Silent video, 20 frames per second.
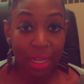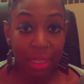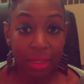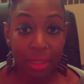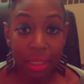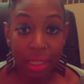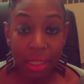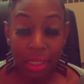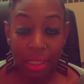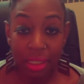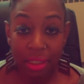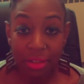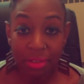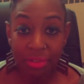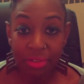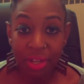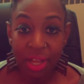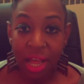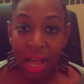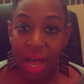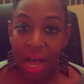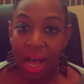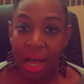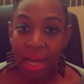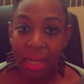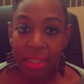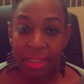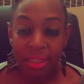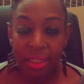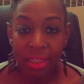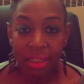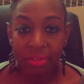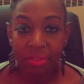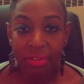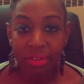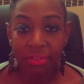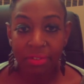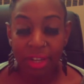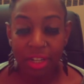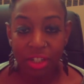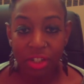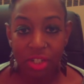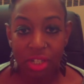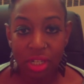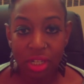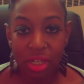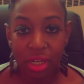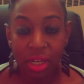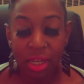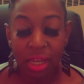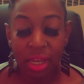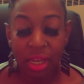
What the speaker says: love. I love affection.